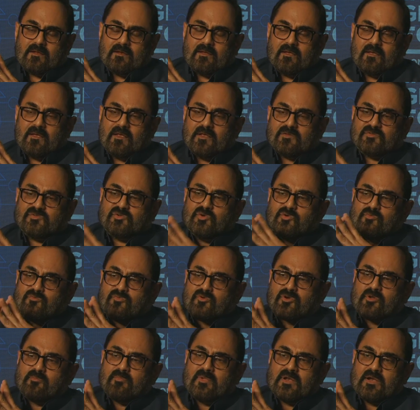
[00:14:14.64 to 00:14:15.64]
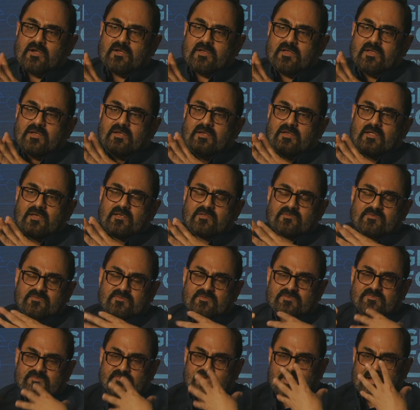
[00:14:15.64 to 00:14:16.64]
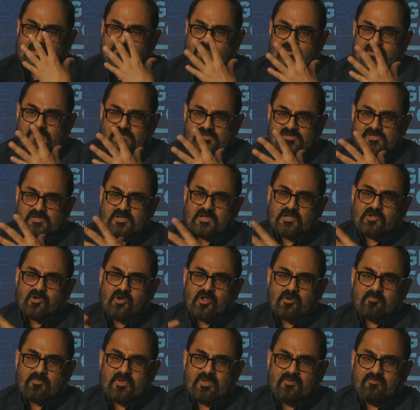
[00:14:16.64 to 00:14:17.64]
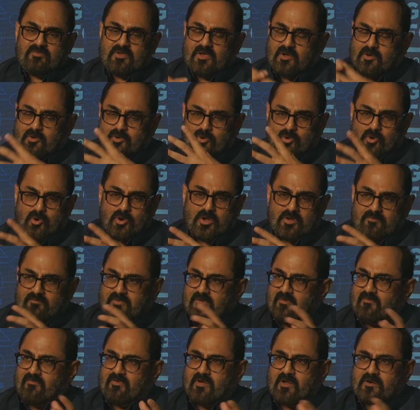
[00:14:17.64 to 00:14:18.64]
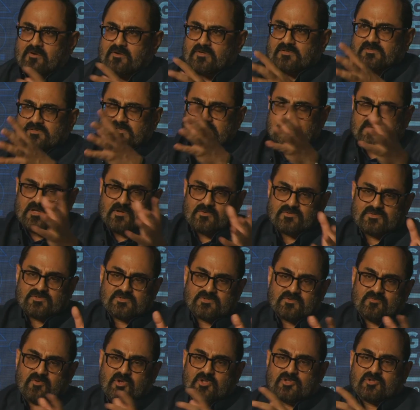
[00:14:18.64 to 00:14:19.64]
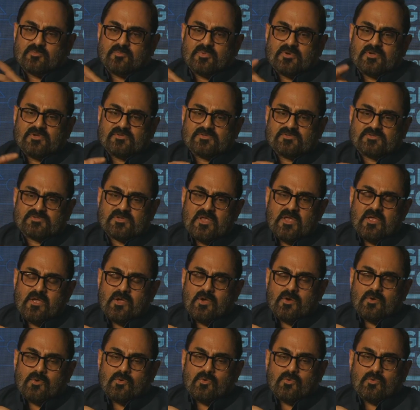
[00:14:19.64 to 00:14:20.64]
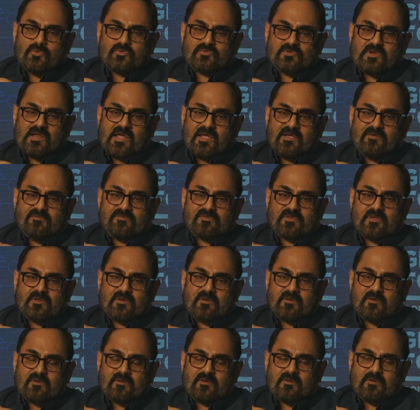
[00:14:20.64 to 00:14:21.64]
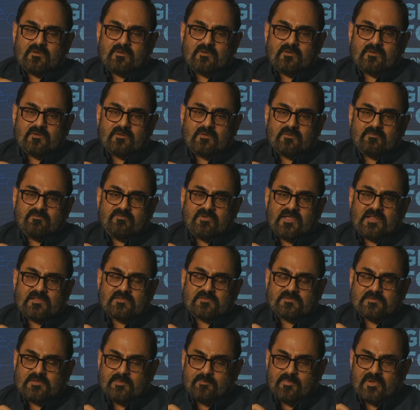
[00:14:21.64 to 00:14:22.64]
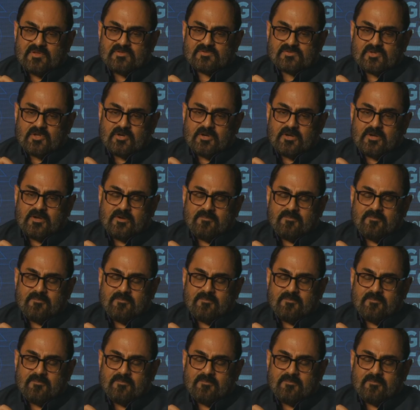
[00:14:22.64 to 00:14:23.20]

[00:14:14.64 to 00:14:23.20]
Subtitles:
assume for a minute India is this thriving digital economy. We are growing. We have hundreds and thousands of entrepreneurs whose lives and wealth depends on it.